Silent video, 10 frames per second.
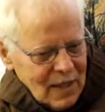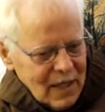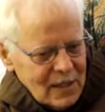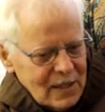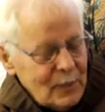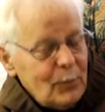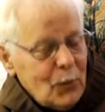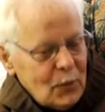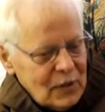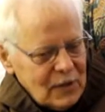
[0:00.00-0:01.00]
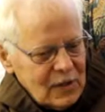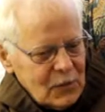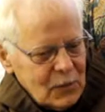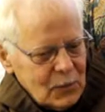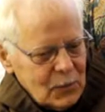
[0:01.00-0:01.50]
and it's important
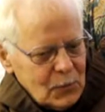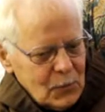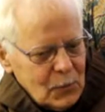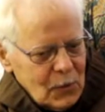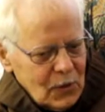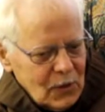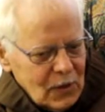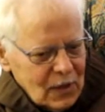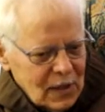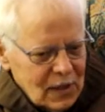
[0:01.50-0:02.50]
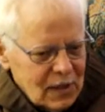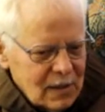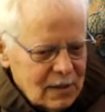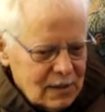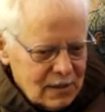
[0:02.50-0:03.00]
to
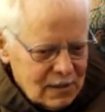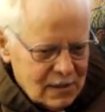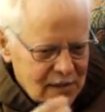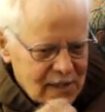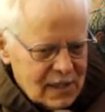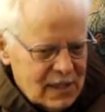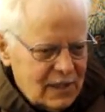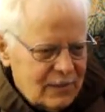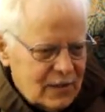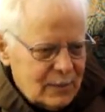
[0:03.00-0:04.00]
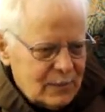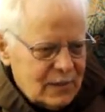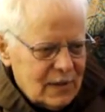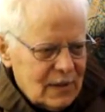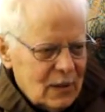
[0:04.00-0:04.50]
uh, receive
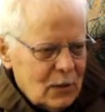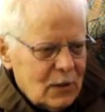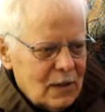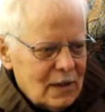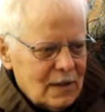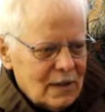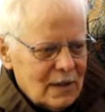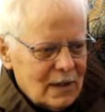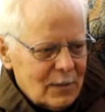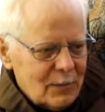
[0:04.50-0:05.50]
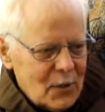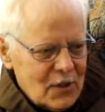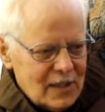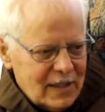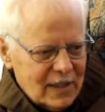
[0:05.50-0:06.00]
Him uh,
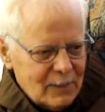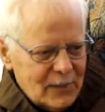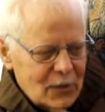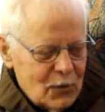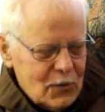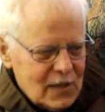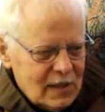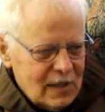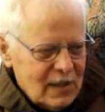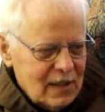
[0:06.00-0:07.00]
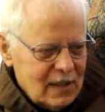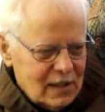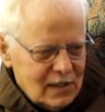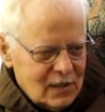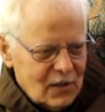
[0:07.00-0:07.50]
personally because
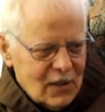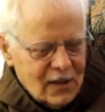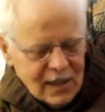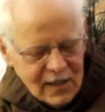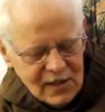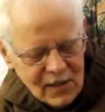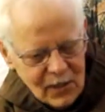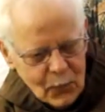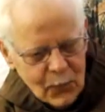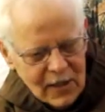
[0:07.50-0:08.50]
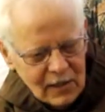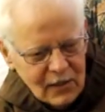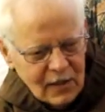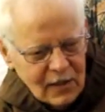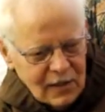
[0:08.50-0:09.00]
He is God and he's only one
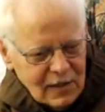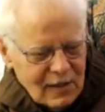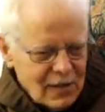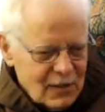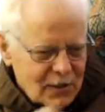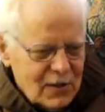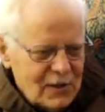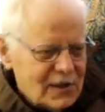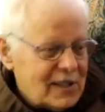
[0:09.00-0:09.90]
God. You don't